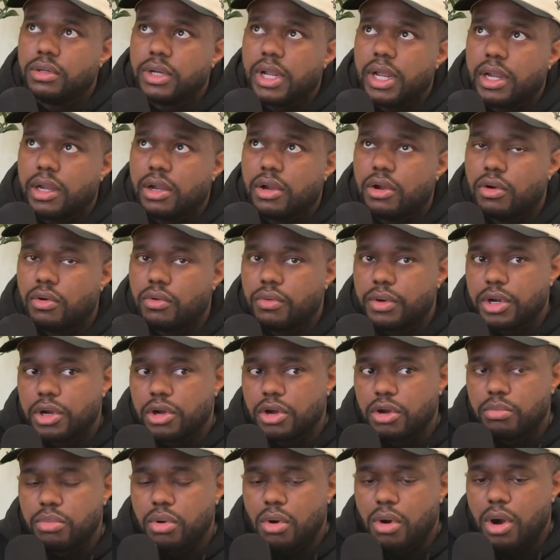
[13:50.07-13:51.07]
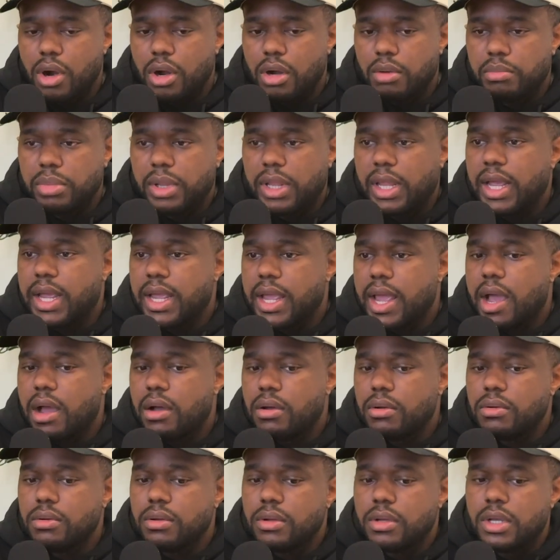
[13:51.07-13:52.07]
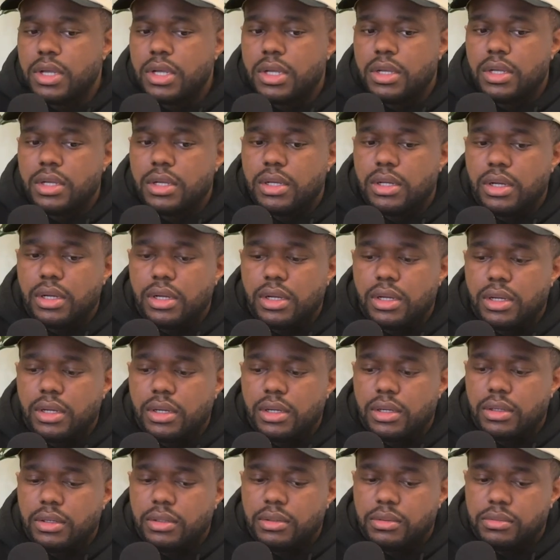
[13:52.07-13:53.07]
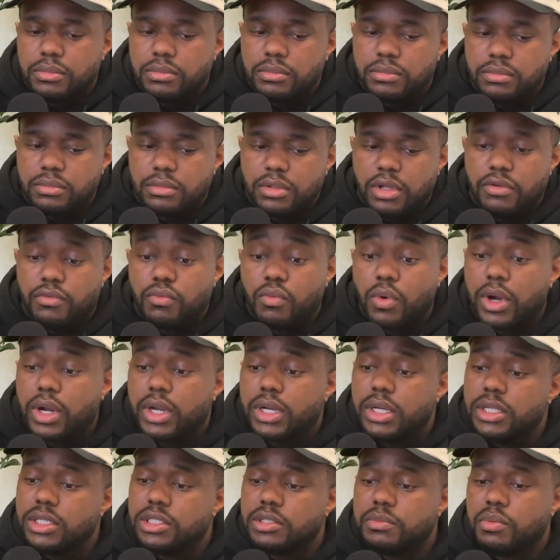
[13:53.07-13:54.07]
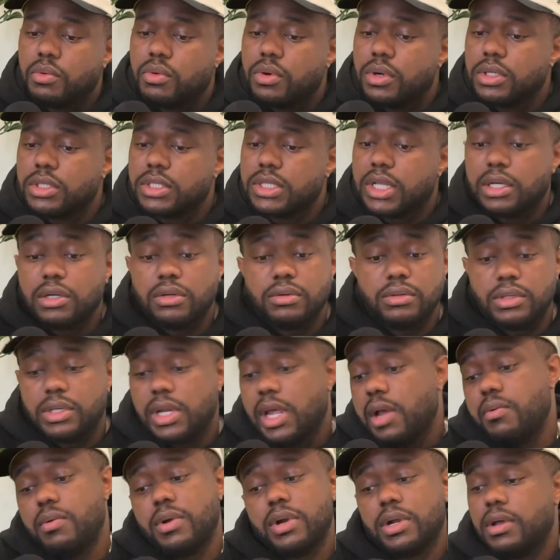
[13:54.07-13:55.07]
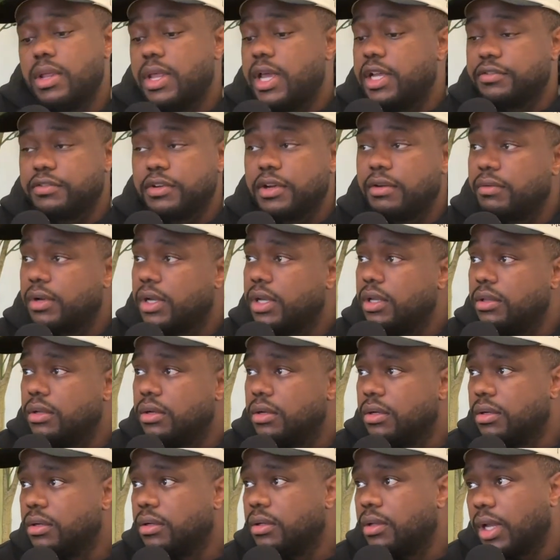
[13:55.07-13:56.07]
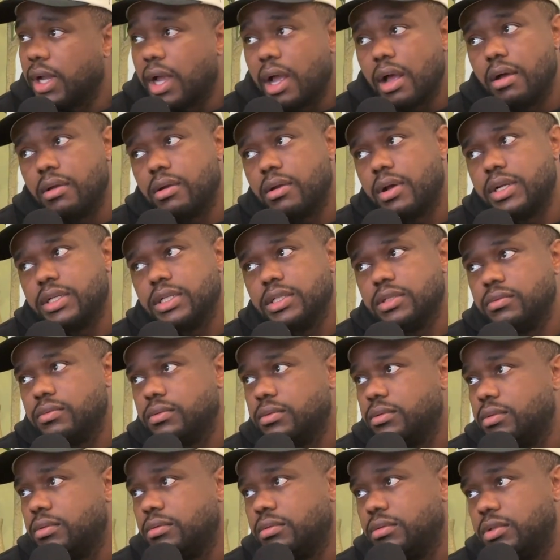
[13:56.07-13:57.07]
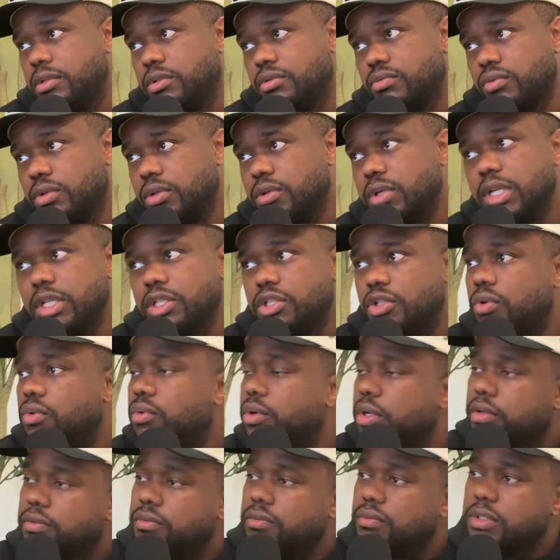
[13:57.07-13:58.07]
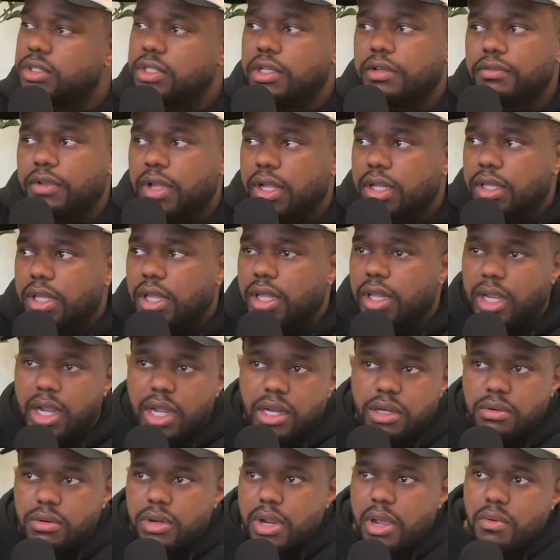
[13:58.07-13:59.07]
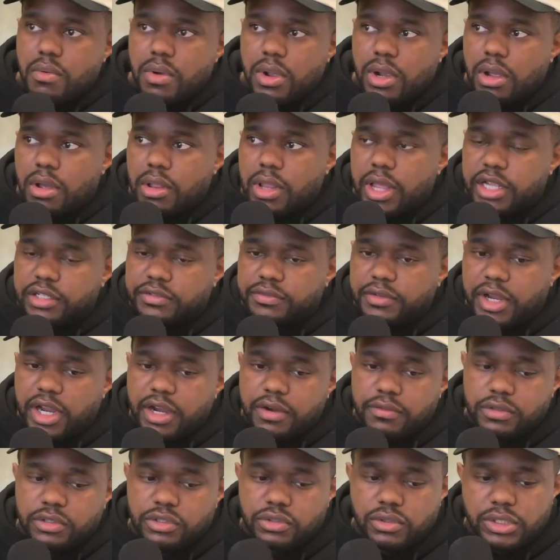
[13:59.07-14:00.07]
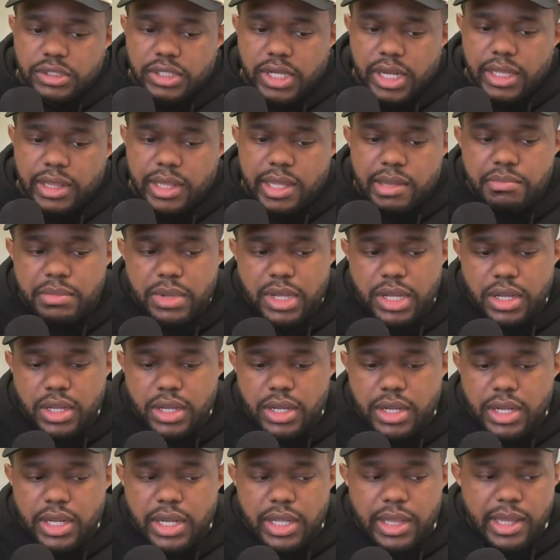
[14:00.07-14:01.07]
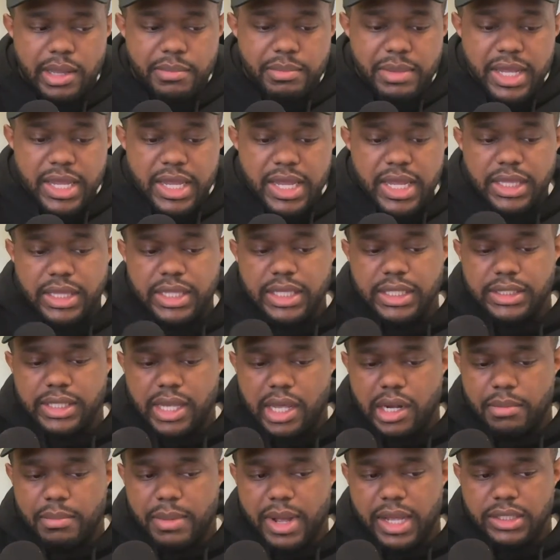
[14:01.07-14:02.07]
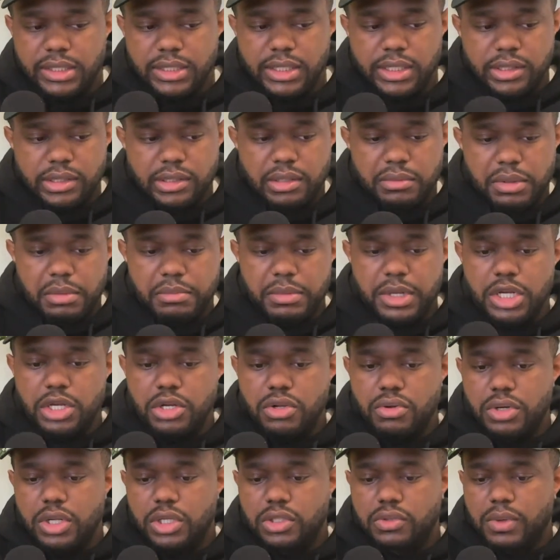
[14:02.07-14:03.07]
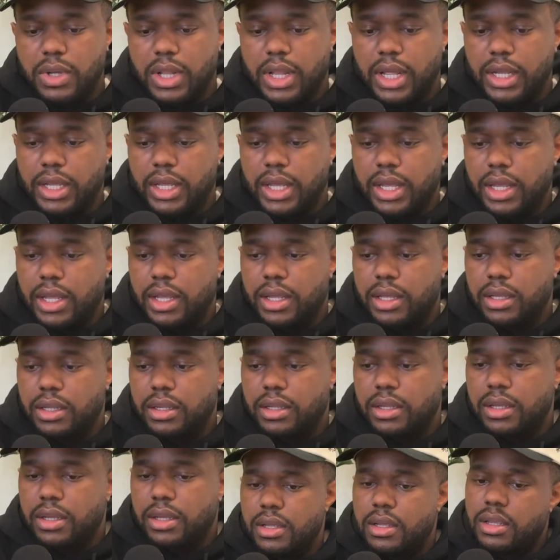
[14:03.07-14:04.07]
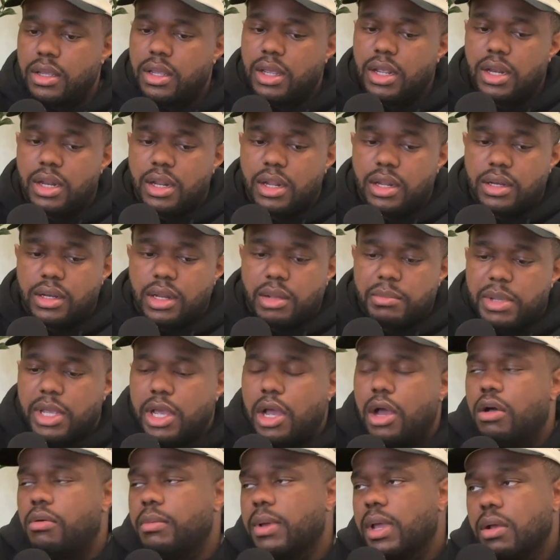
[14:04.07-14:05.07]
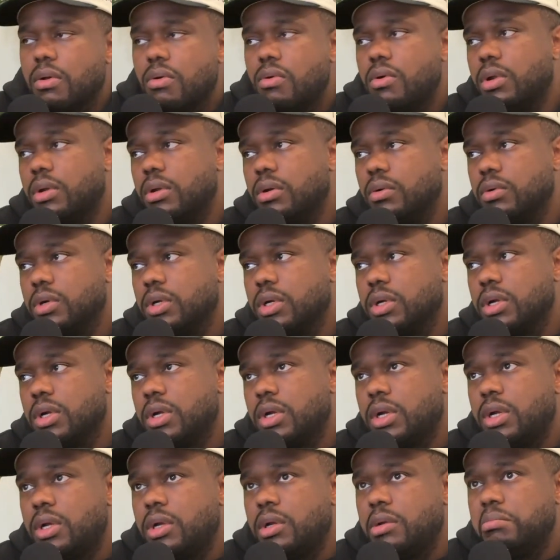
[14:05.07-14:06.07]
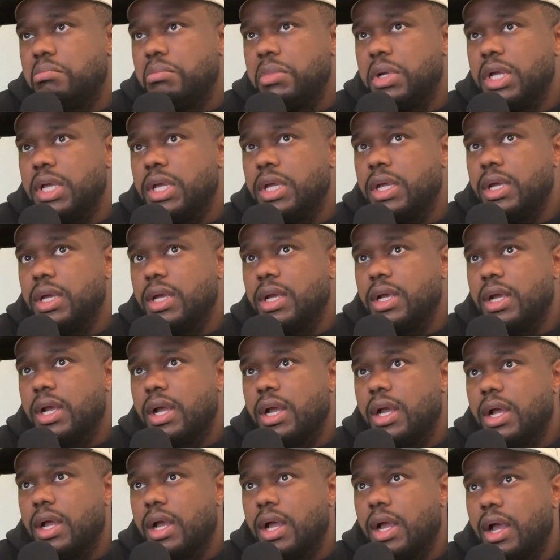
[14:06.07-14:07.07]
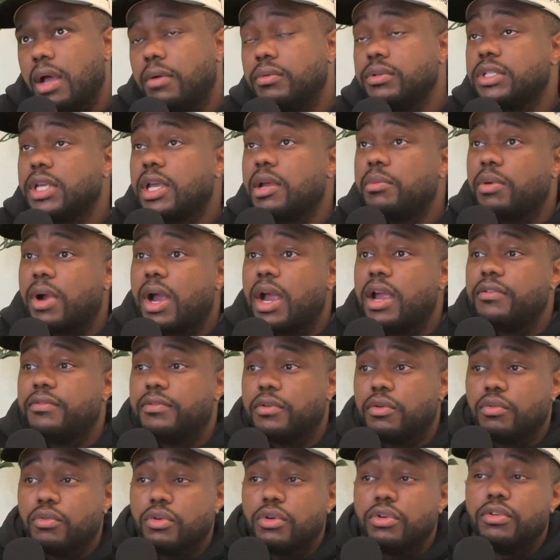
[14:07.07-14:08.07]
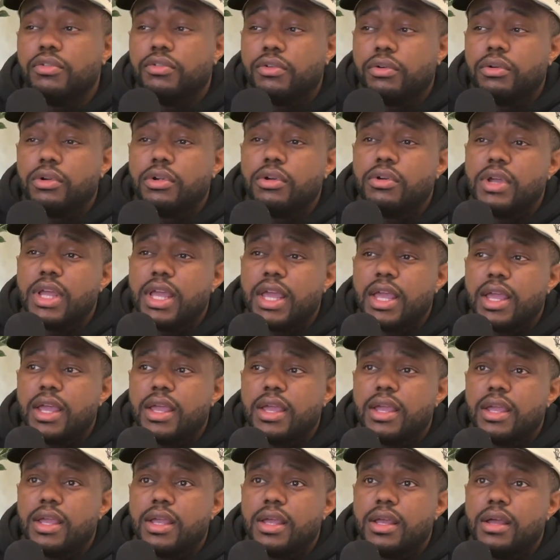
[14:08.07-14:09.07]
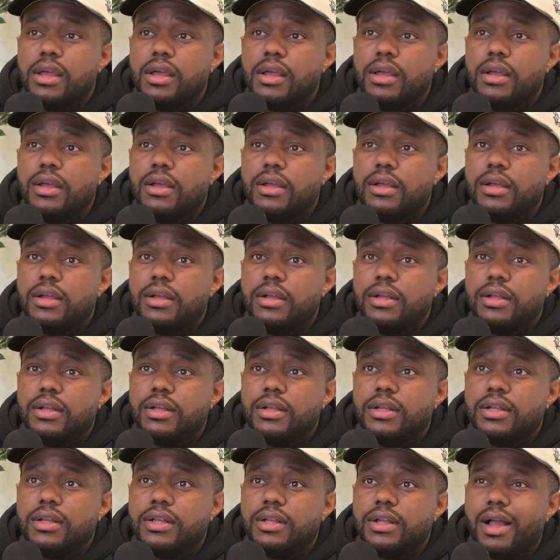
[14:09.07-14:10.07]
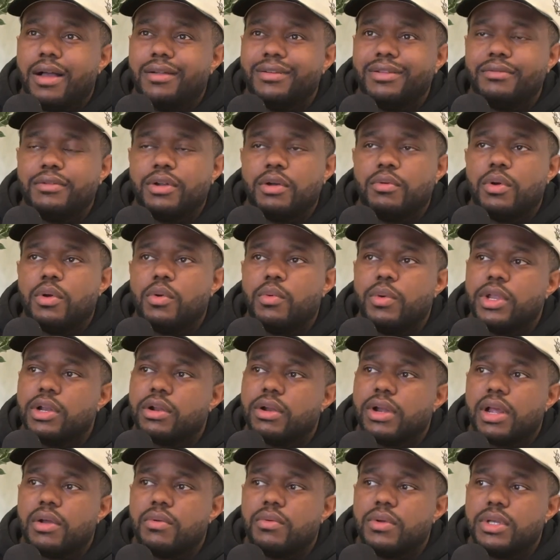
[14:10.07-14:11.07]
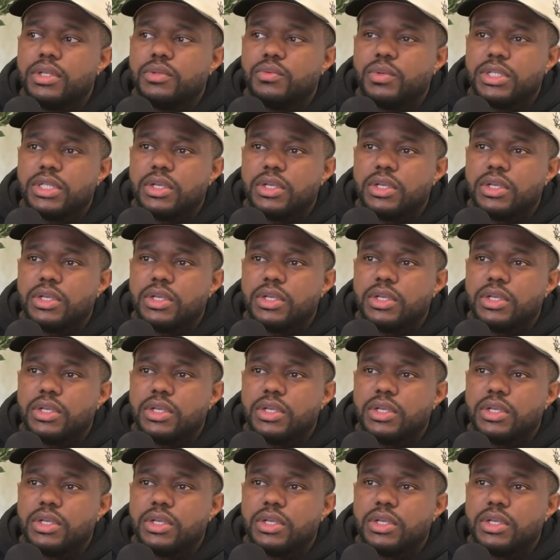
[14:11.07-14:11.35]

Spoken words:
that career part play out of working in sports. Because I knew that wasn't going to last forever either. Like I don't know, I just was just real intuitive with stuff like that. Like I knew that wasn't going to last forever. So it's like, let me get this out of my system. Let me do this while I can. And then, I mean, home ain't going nowhere. But I would say probably for real hit. I don't even know what winter that was. Was